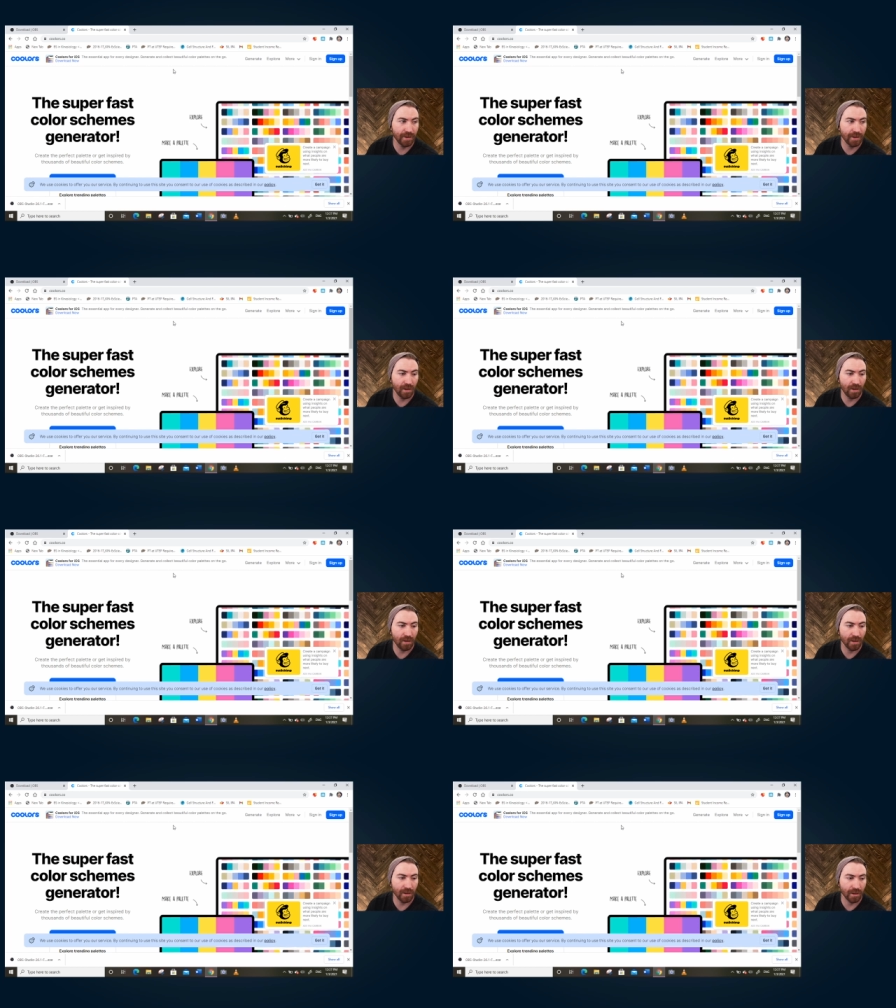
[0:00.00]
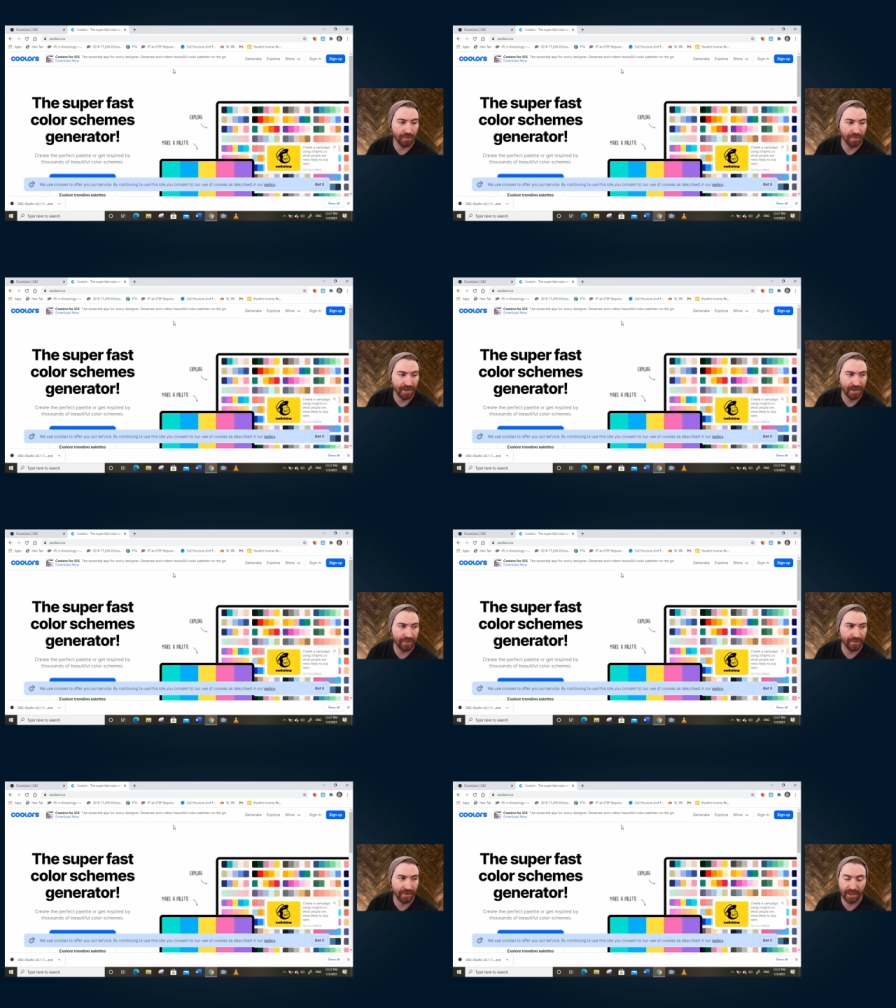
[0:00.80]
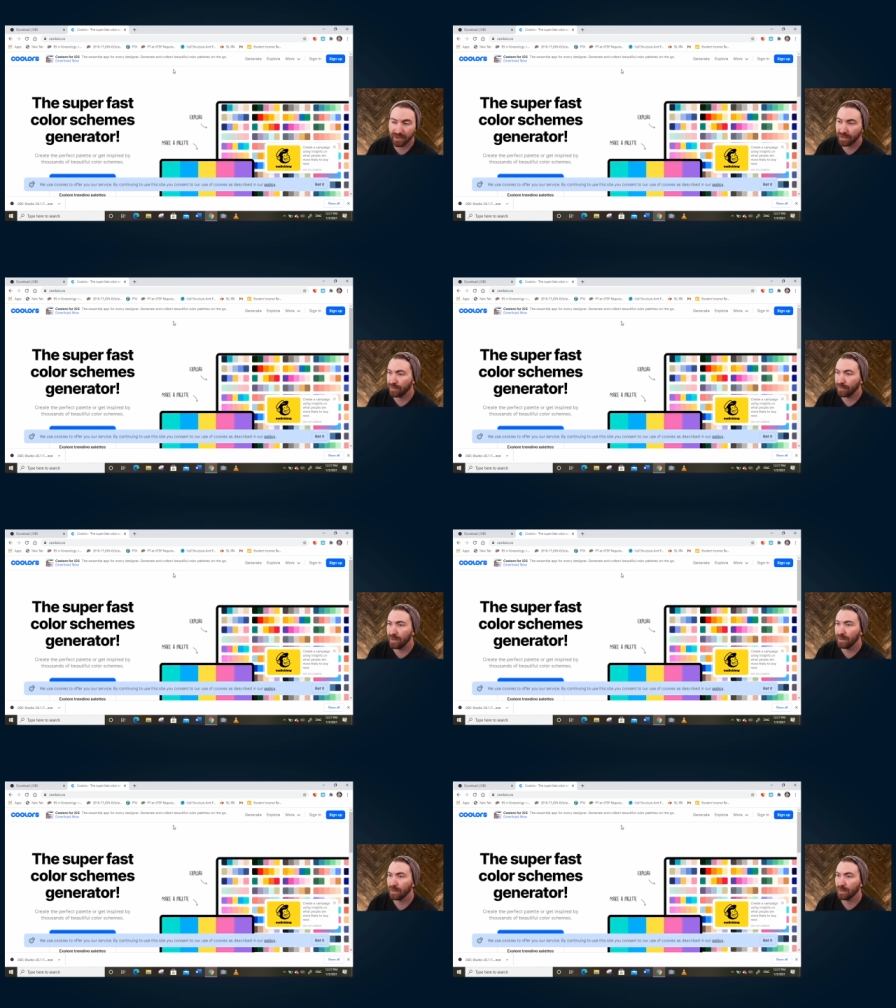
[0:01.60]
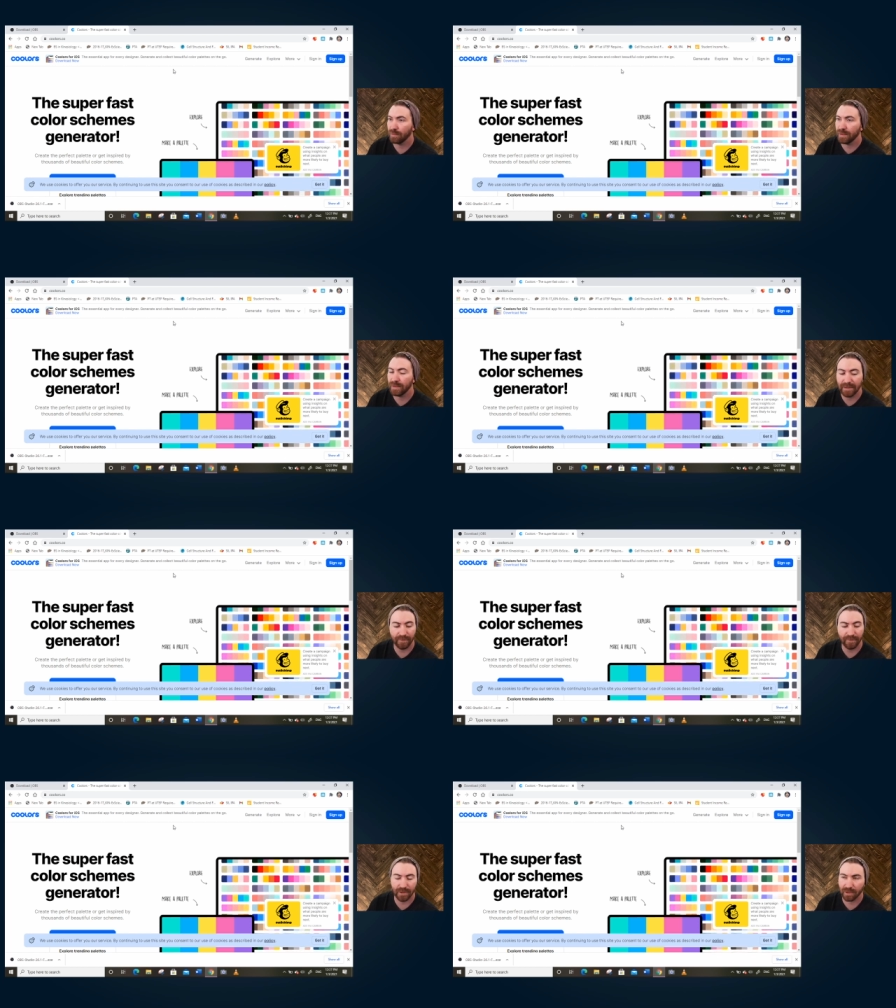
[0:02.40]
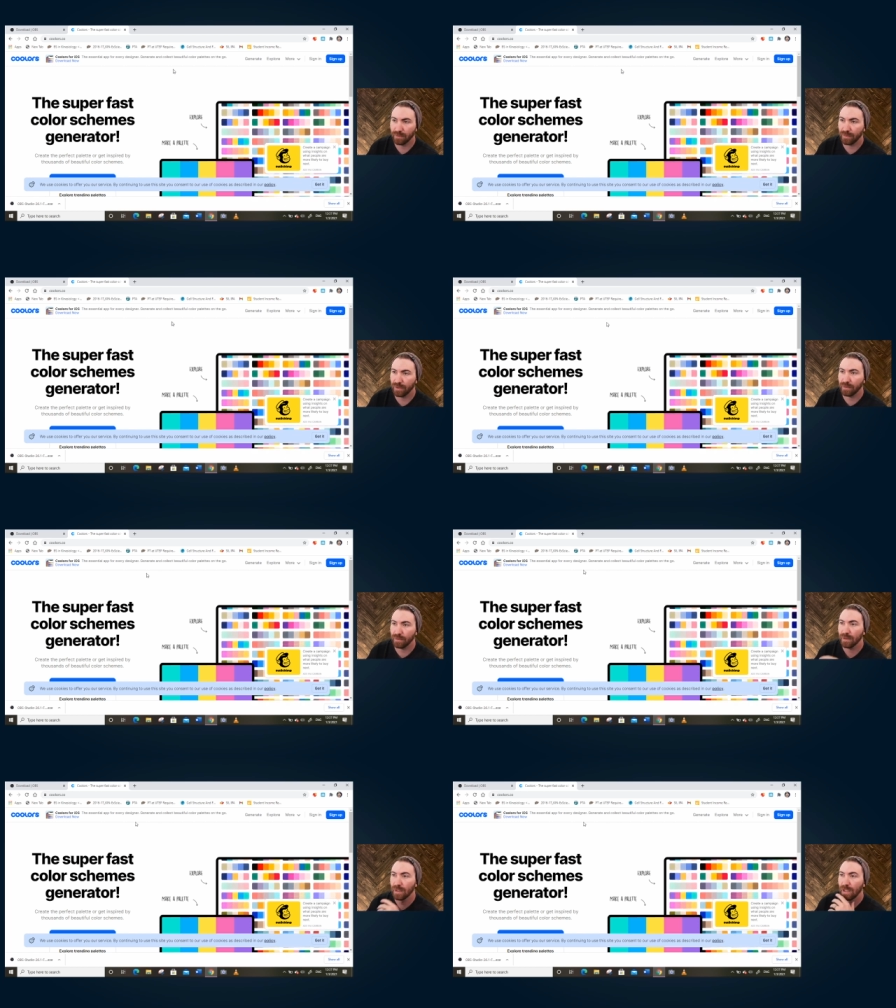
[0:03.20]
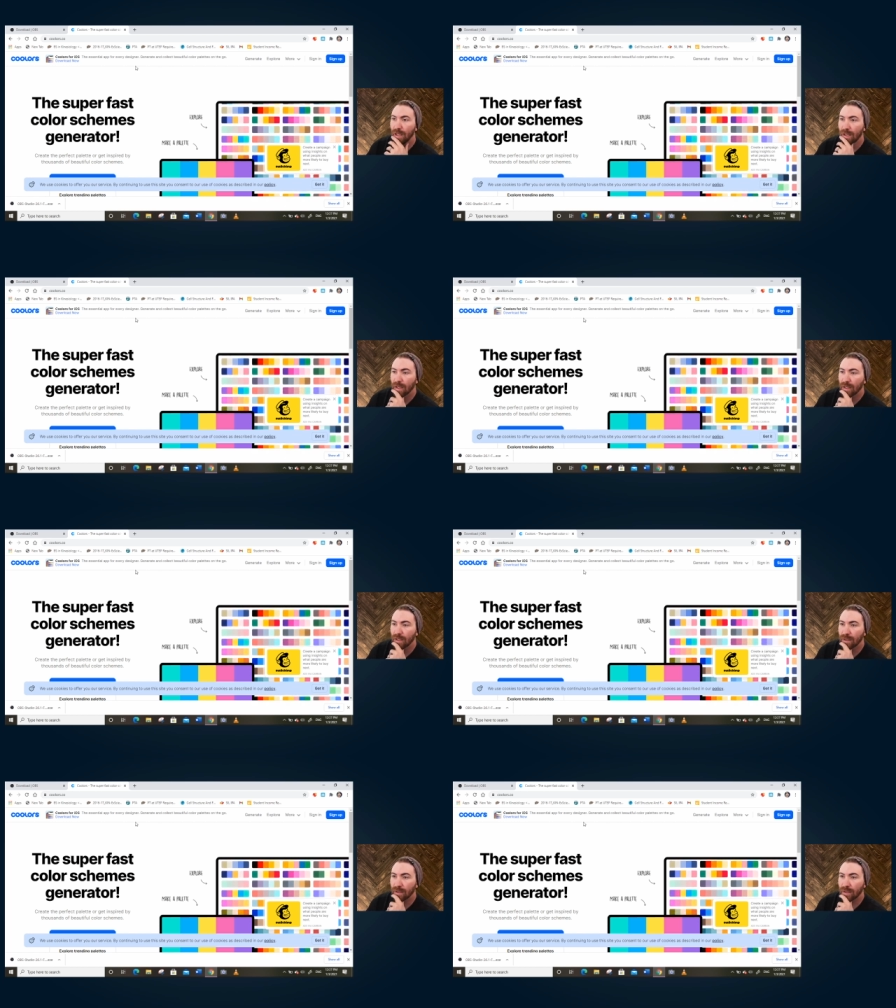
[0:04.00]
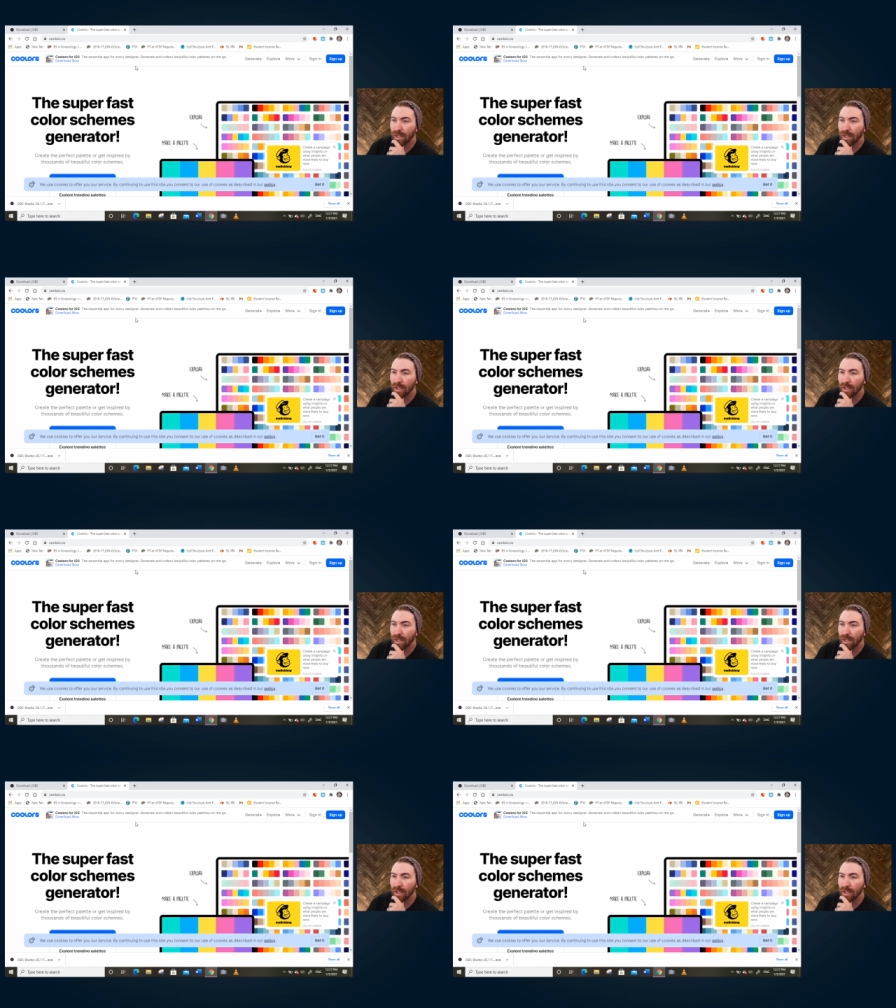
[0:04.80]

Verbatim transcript: it on a completely fresh screen, completely fresh computer. I